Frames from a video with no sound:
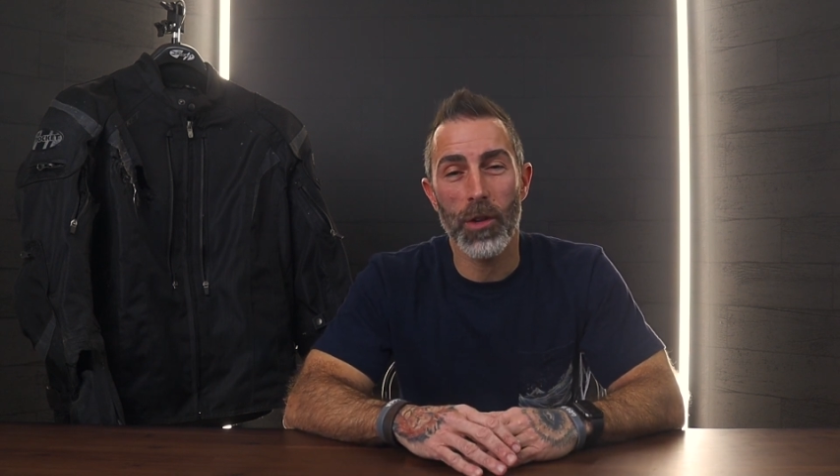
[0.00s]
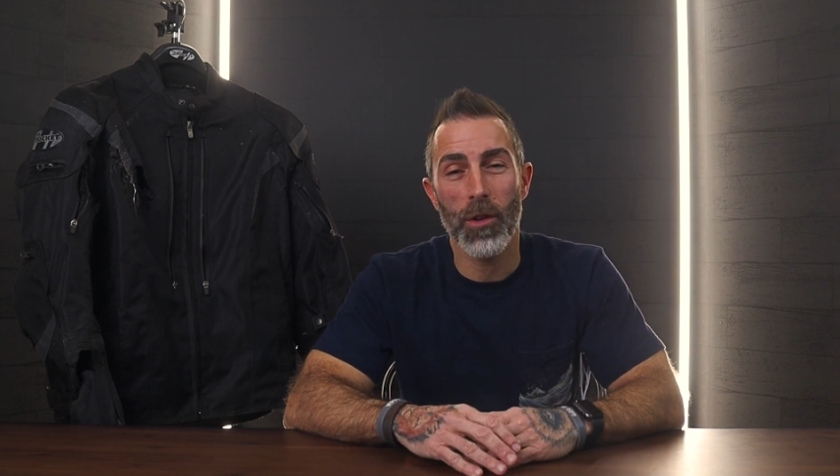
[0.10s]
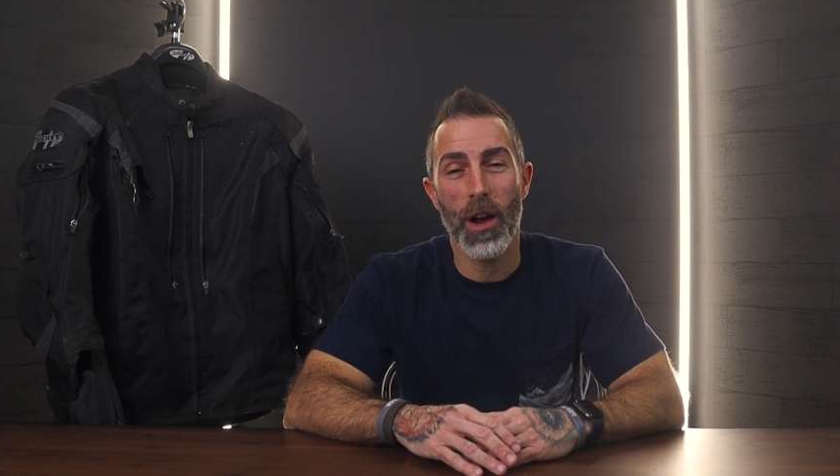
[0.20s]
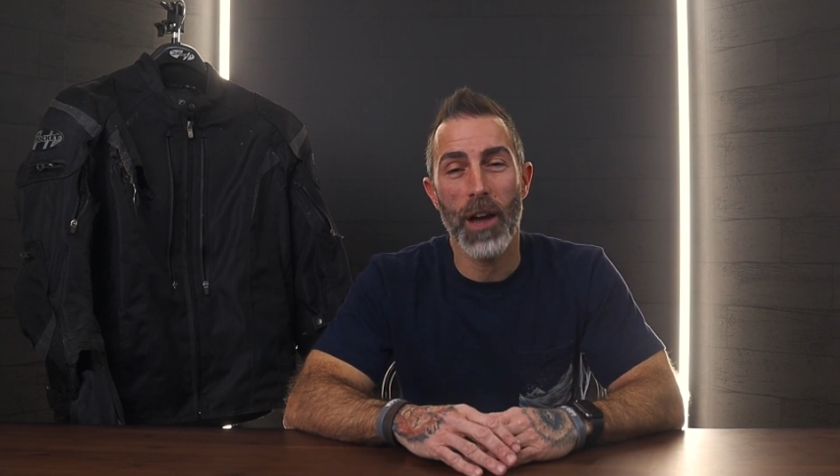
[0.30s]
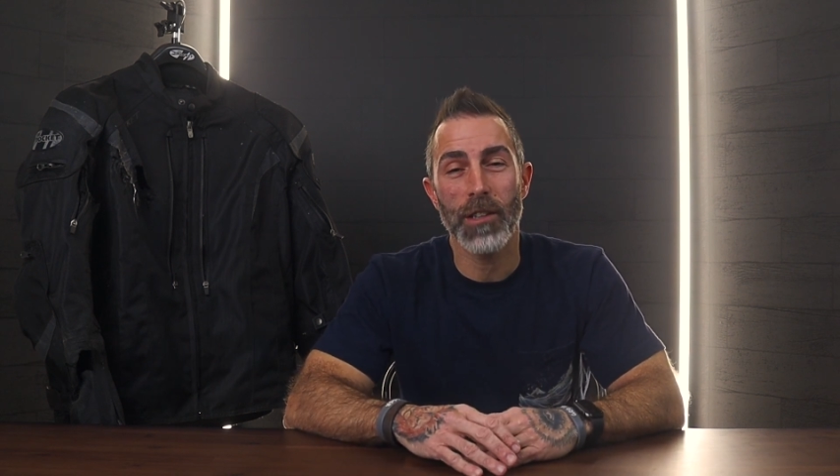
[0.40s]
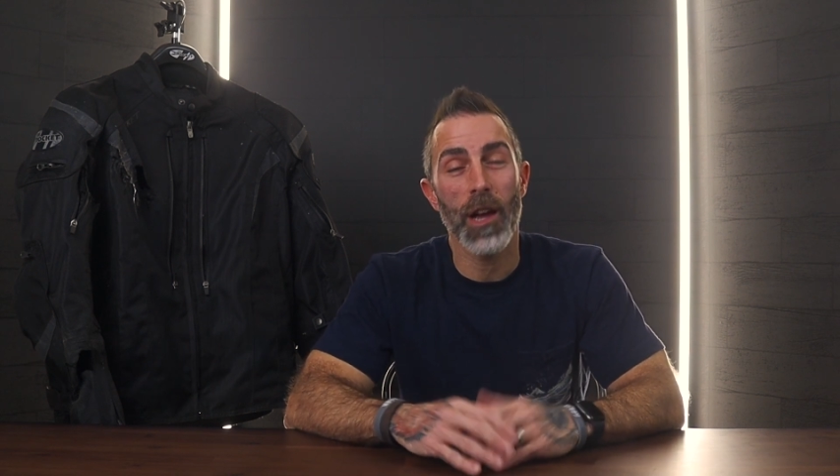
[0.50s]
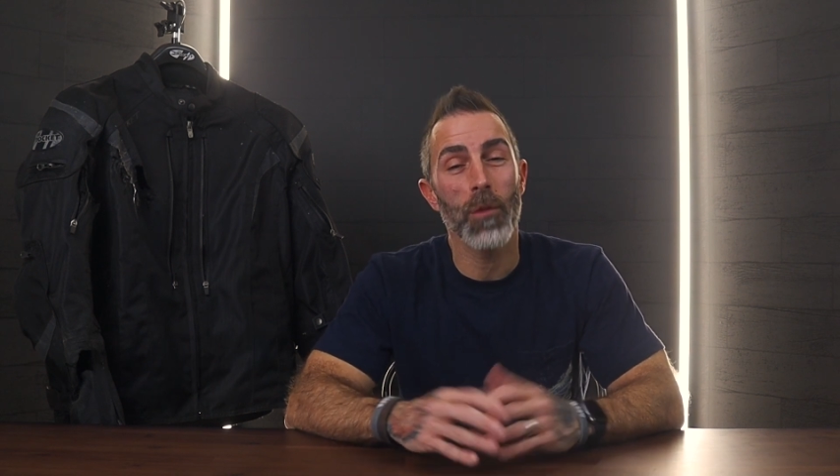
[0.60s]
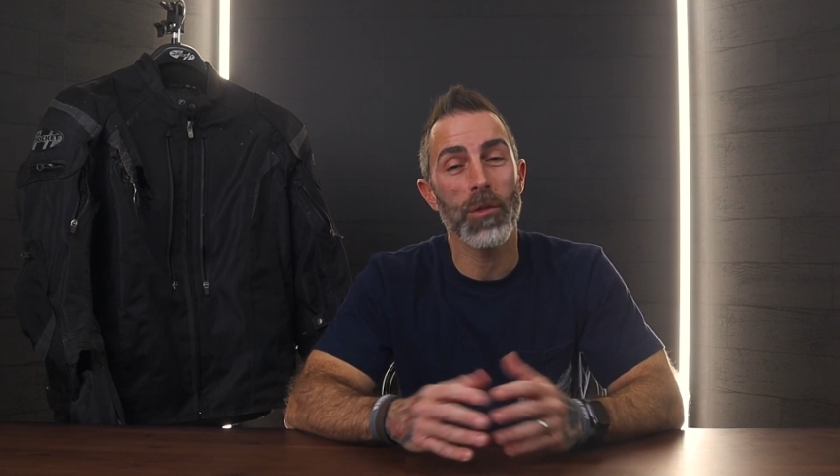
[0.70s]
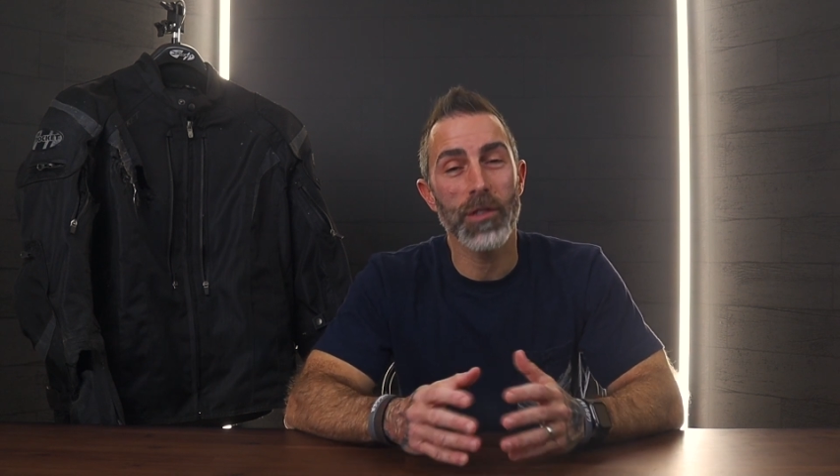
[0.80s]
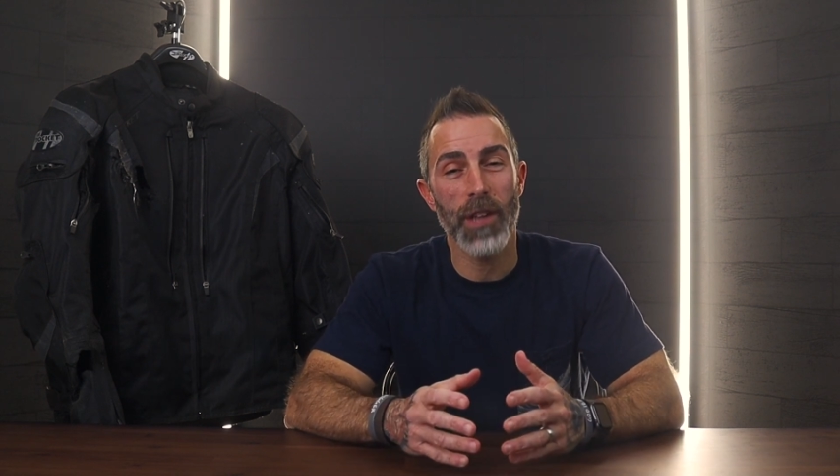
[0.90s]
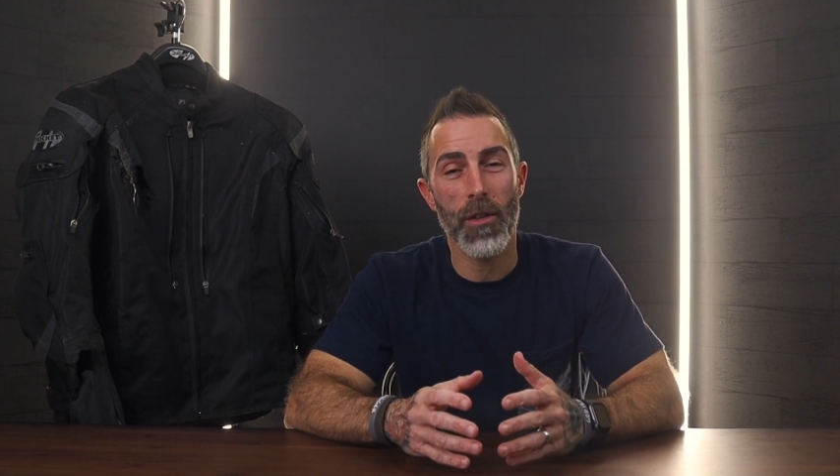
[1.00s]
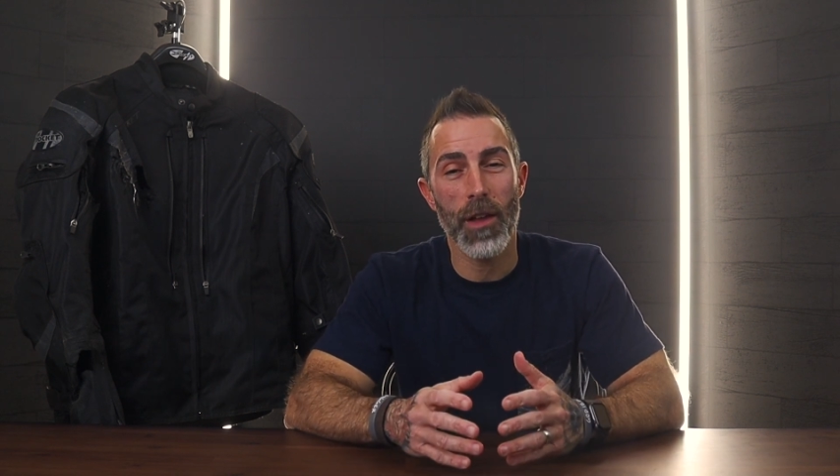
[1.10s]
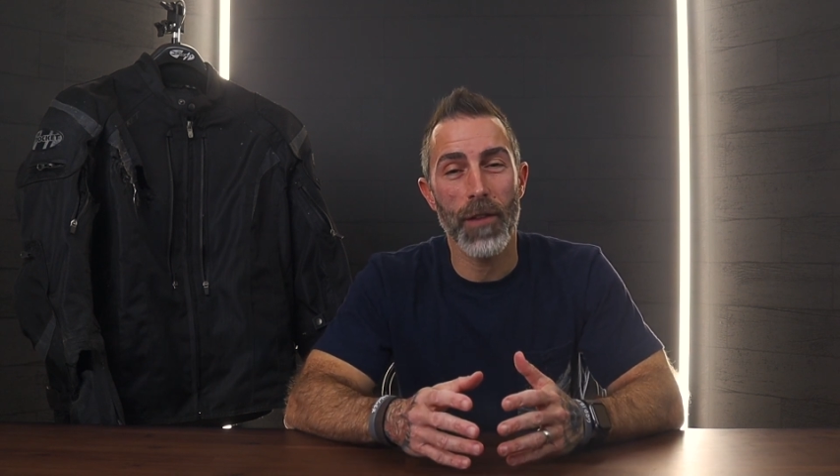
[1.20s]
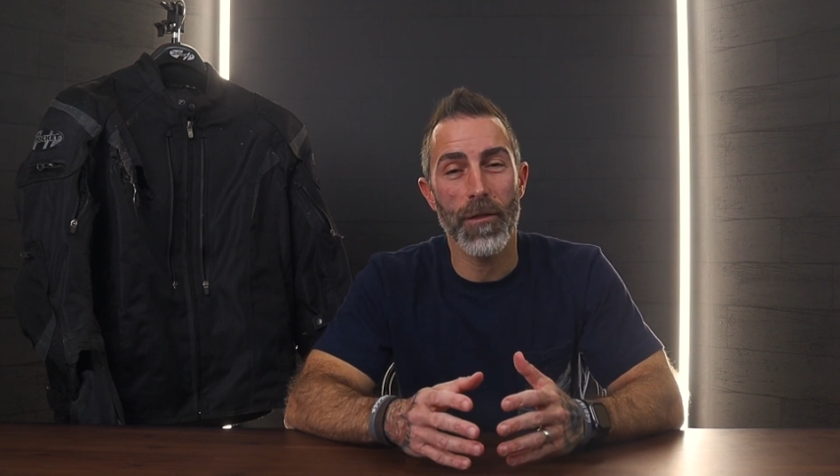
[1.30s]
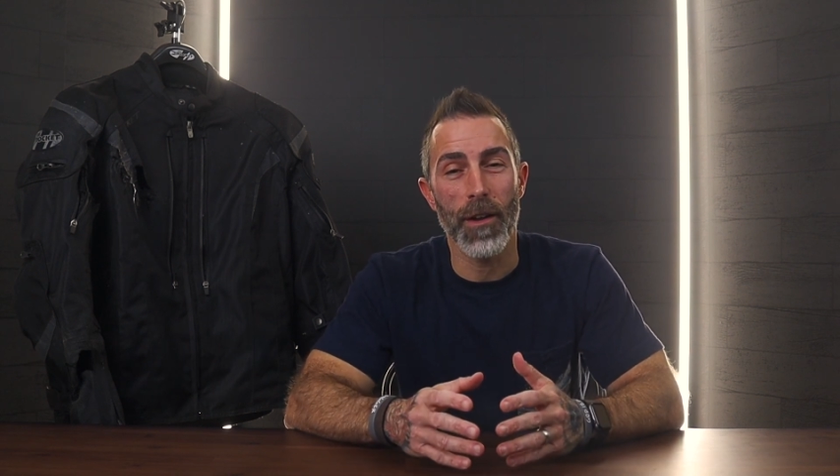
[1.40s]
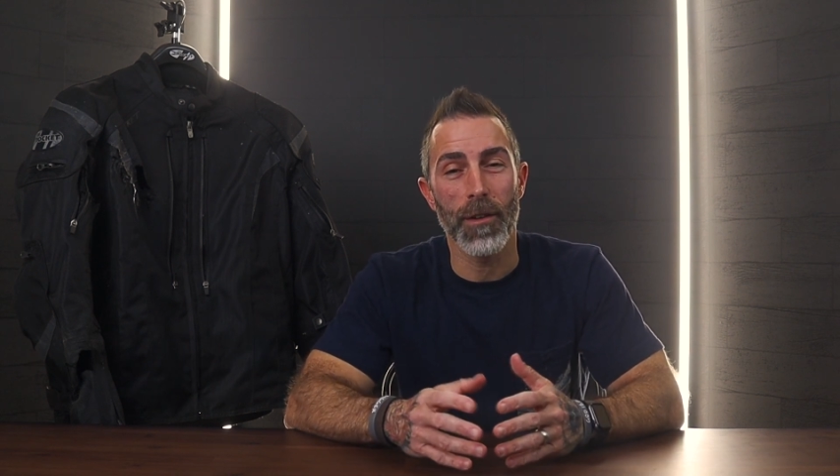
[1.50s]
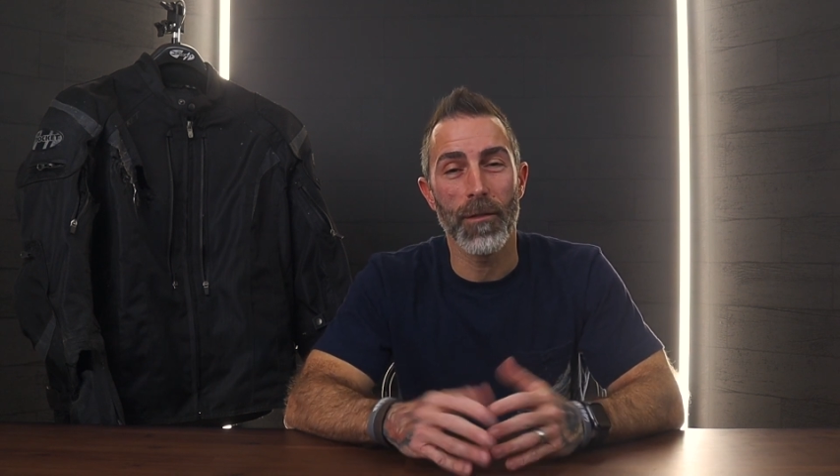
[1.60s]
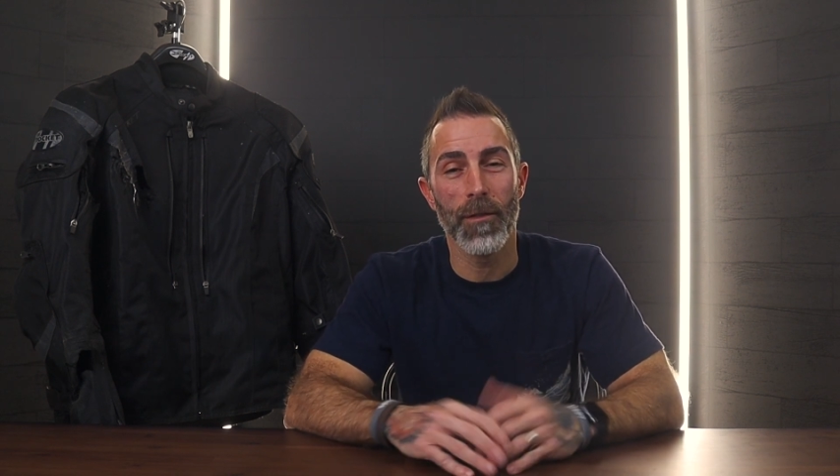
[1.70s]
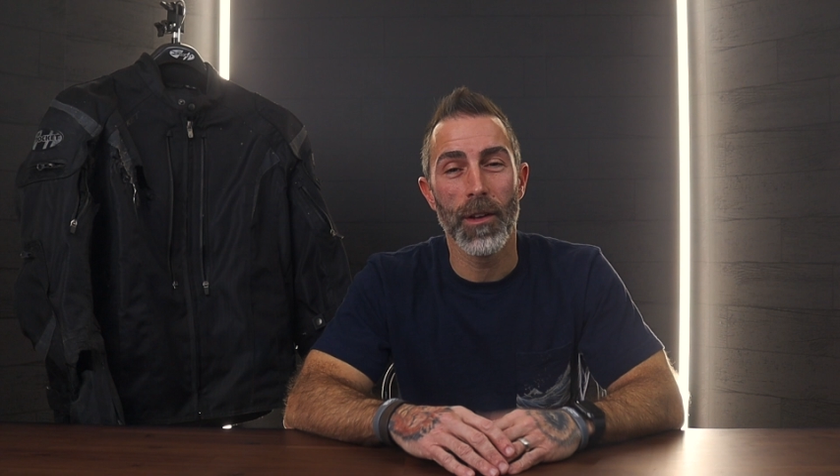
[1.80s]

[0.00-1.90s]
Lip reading: the crash and we'll see how they fared.